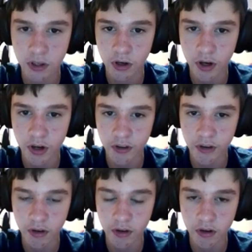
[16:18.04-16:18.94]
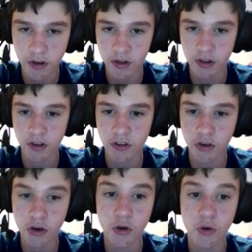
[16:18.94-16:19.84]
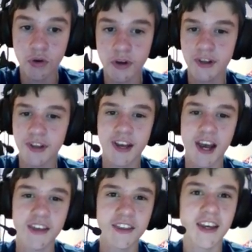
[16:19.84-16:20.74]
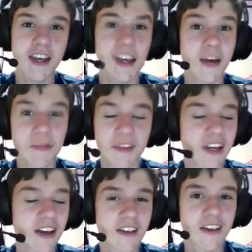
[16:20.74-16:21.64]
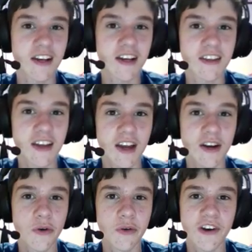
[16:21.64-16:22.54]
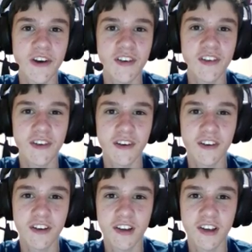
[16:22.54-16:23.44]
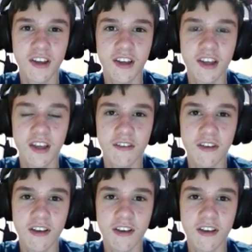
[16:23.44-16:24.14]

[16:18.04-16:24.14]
Right. Let's go. I think, yep, like I said, I think I know where we're going, so if I